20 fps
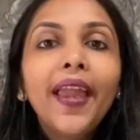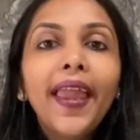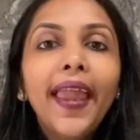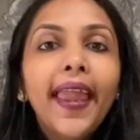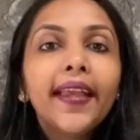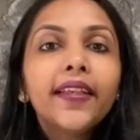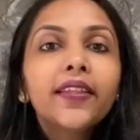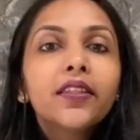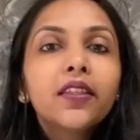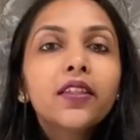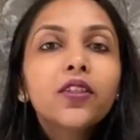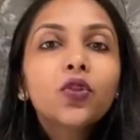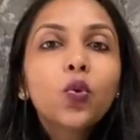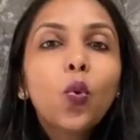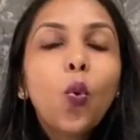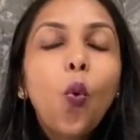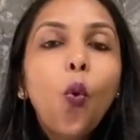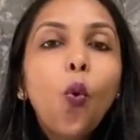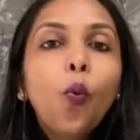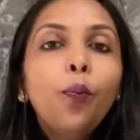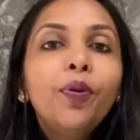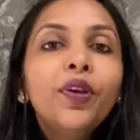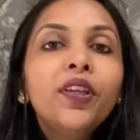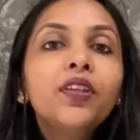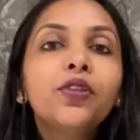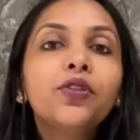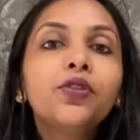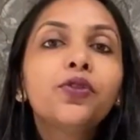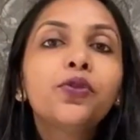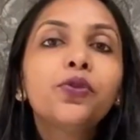X is
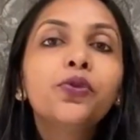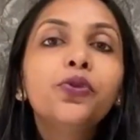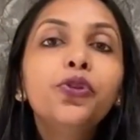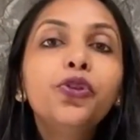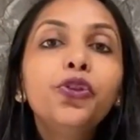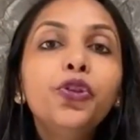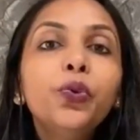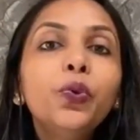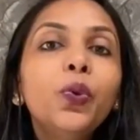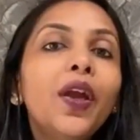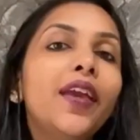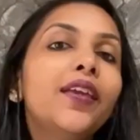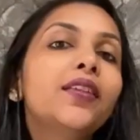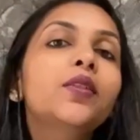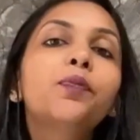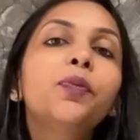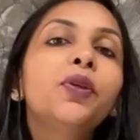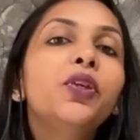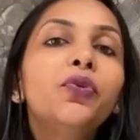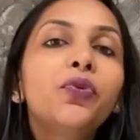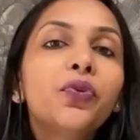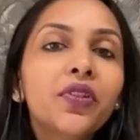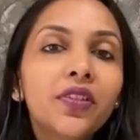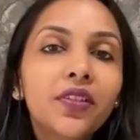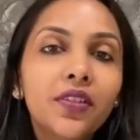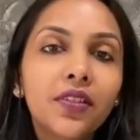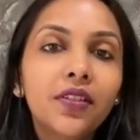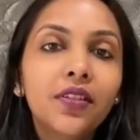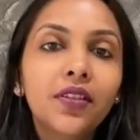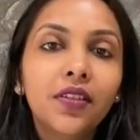open to new
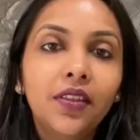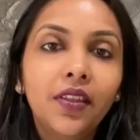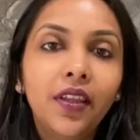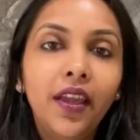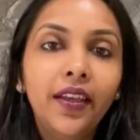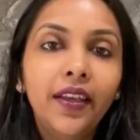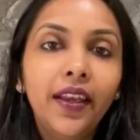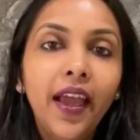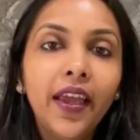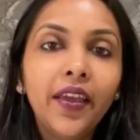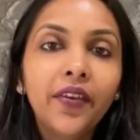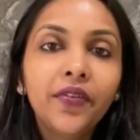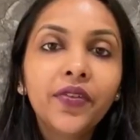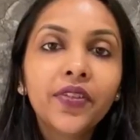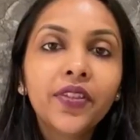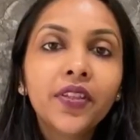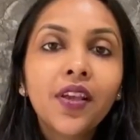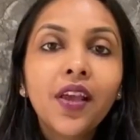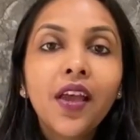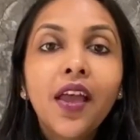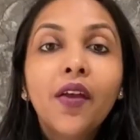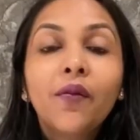experiences in their lives.